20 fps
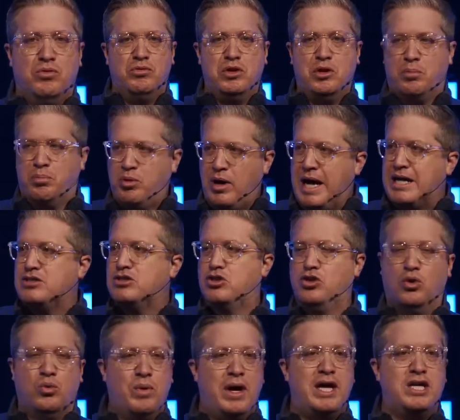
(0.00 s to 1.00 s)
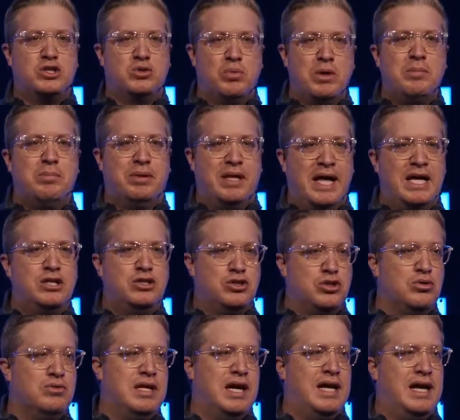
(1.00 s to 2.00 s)
you know, practical ways we plan to
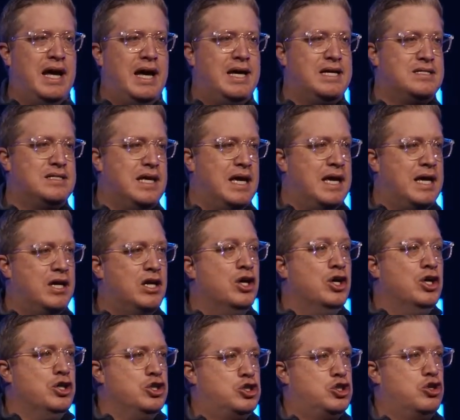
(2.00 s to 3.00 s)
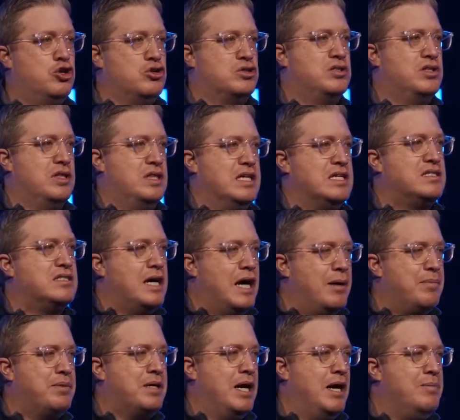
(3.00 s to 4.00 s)
do that as a church this
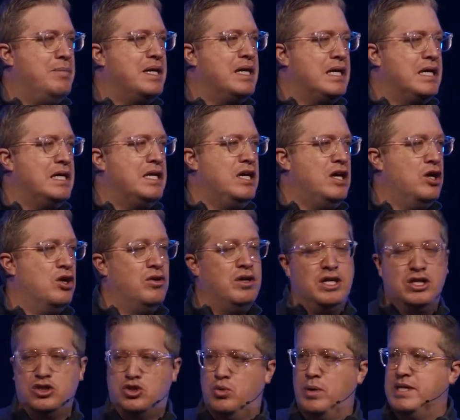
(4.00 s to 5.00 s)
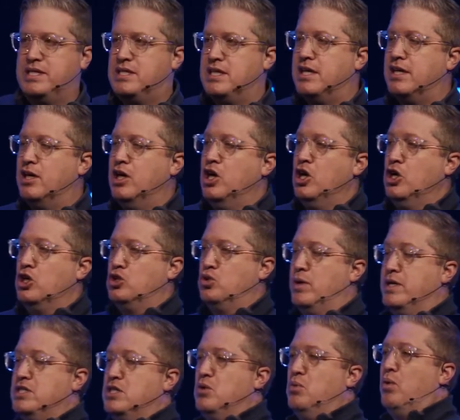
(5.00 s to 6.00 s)
upcoming year in
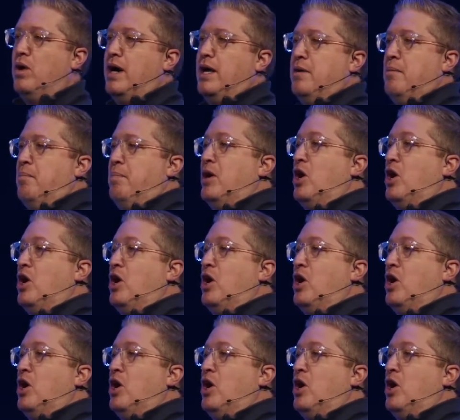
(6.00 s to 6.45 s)
2021.